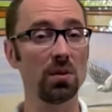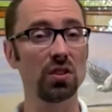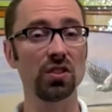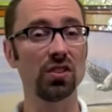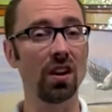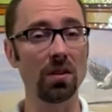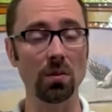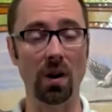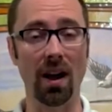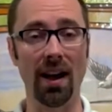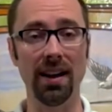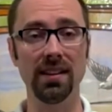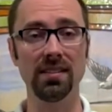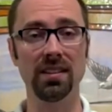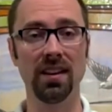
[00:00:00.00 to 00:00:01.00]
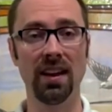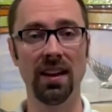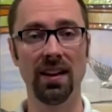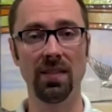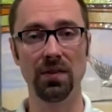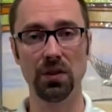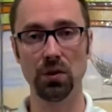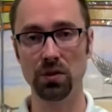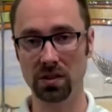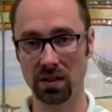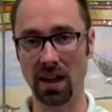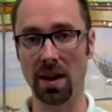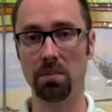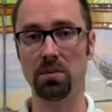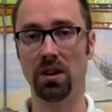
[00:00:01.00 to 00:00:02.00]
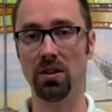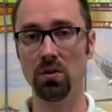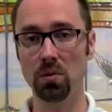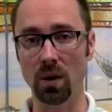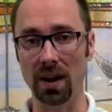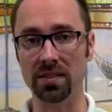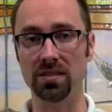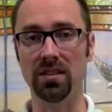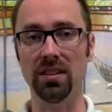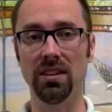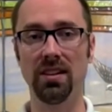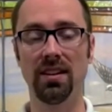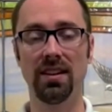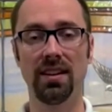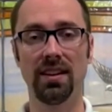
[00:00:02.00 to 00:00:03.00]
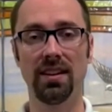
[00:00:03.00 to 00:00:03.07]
or sunrise, you slept and you rested,